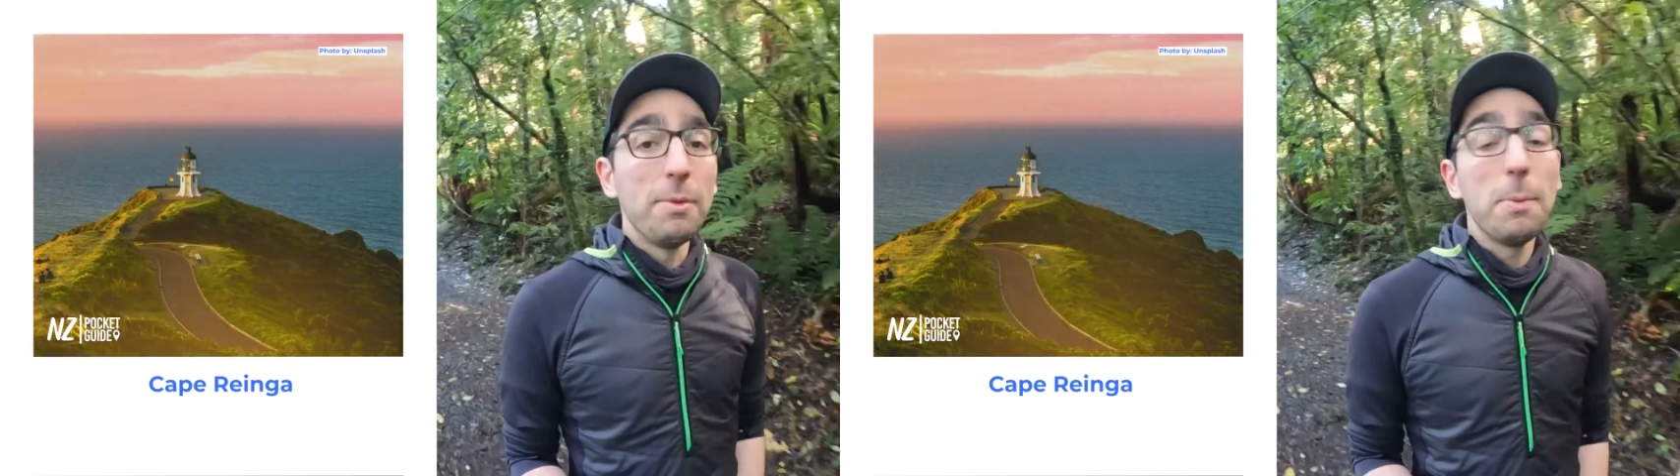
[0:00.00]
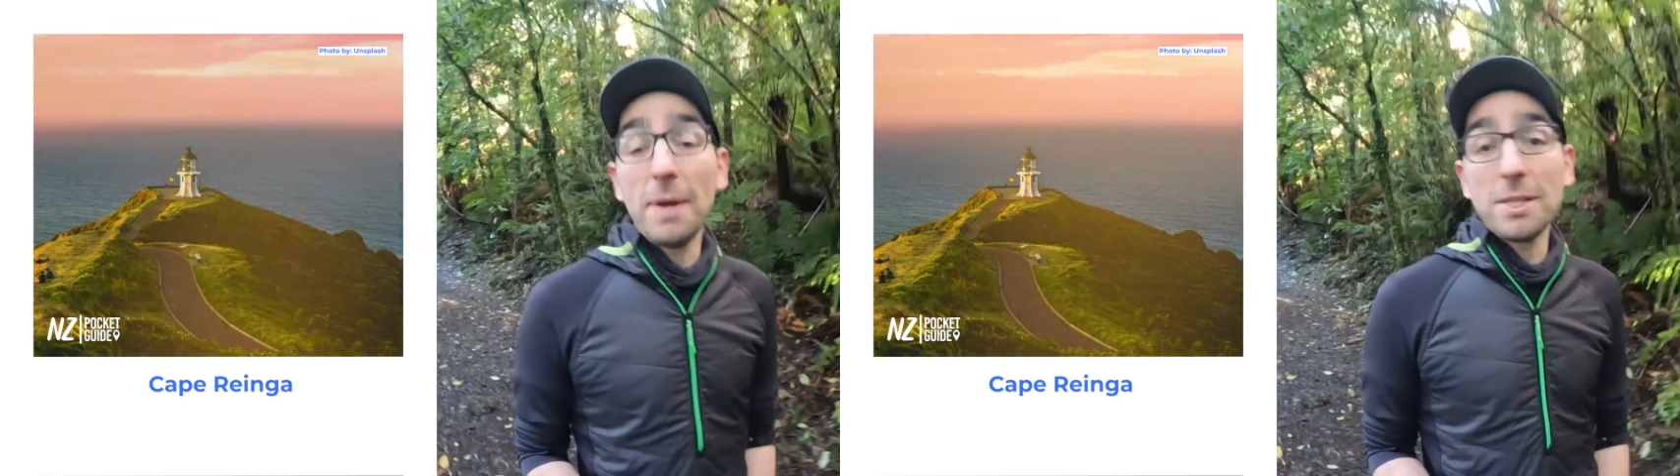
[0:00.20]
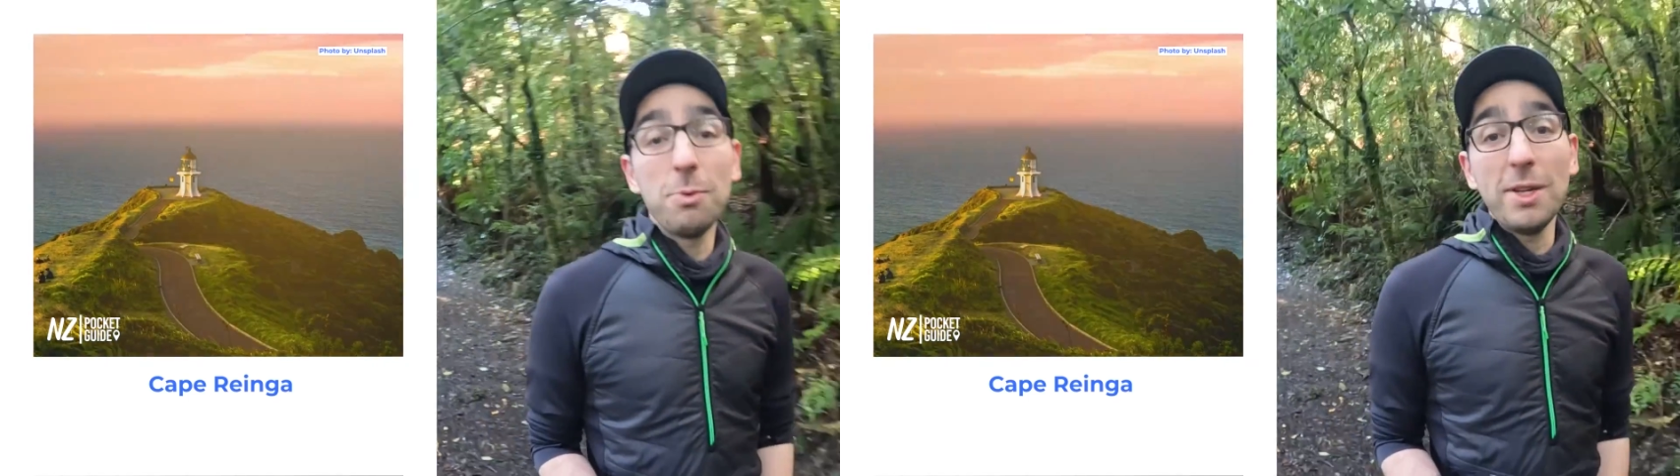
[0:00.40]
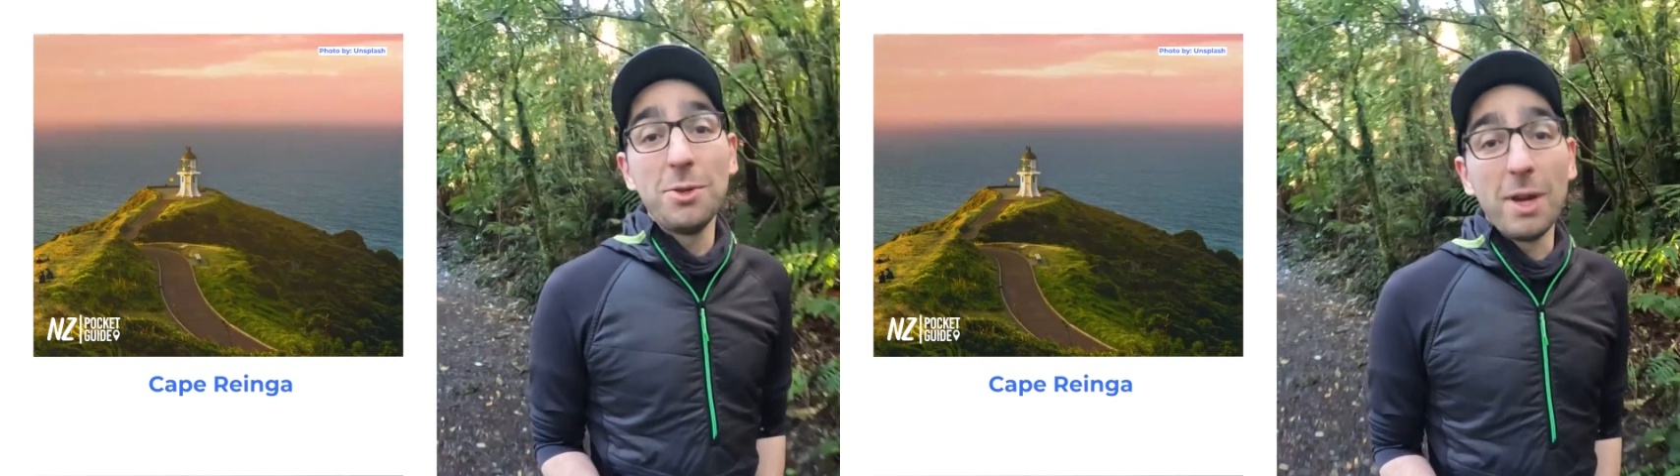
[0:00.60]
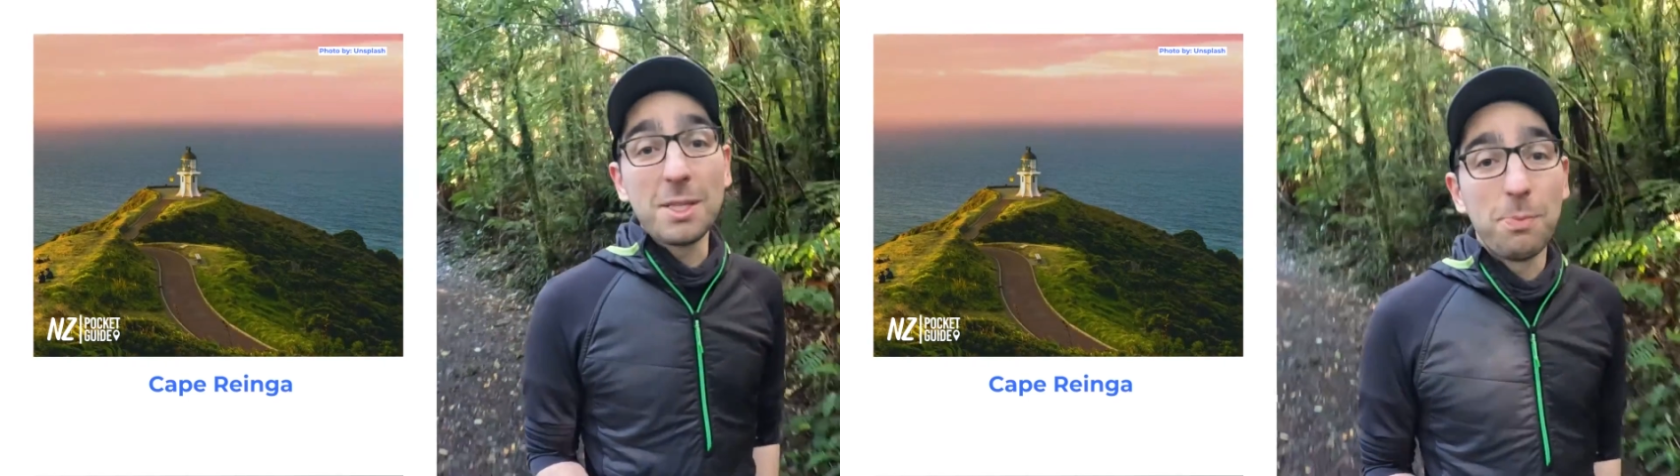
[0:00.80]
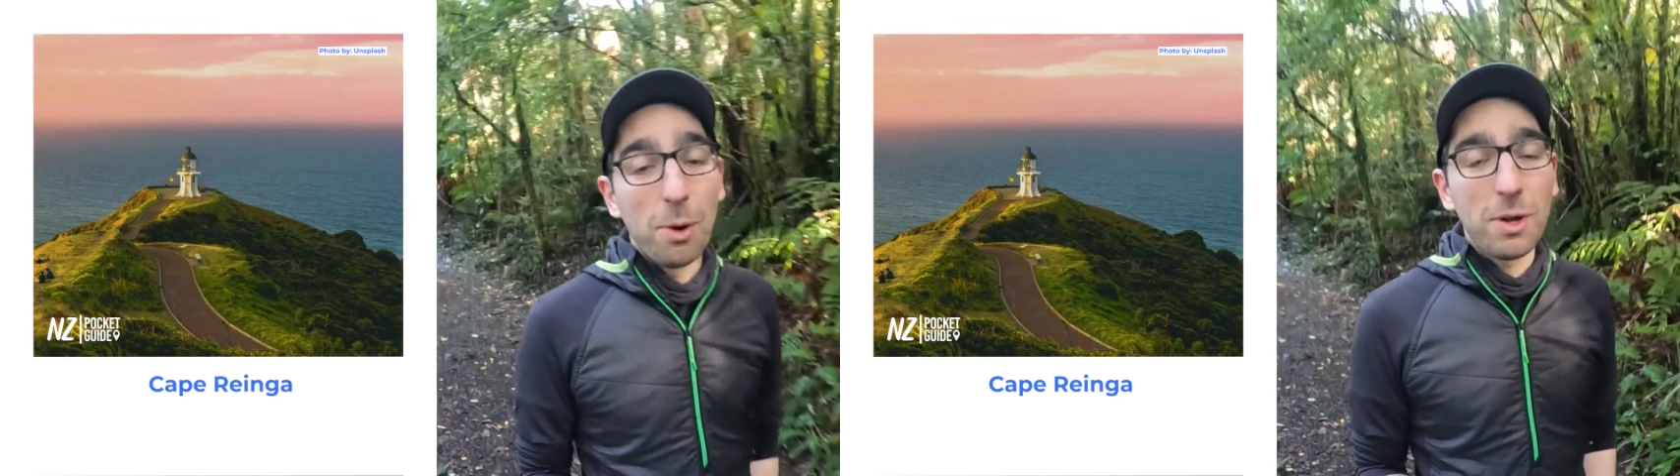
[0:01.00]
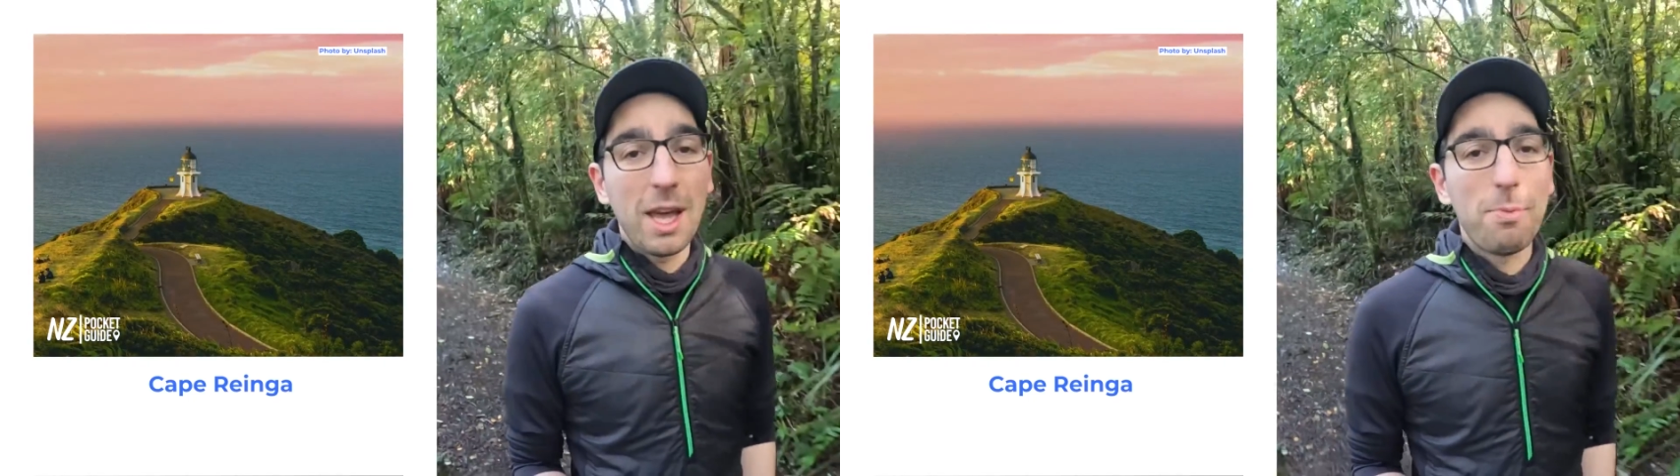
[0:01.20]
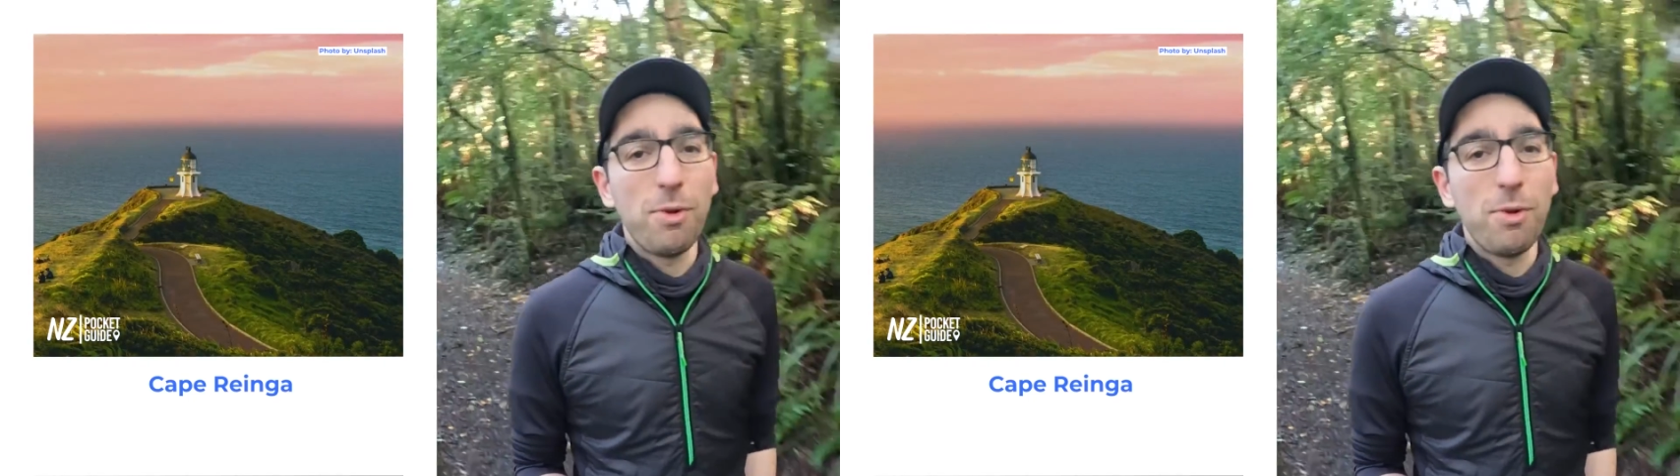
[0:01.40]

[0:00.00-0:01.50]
The best way to explore Cape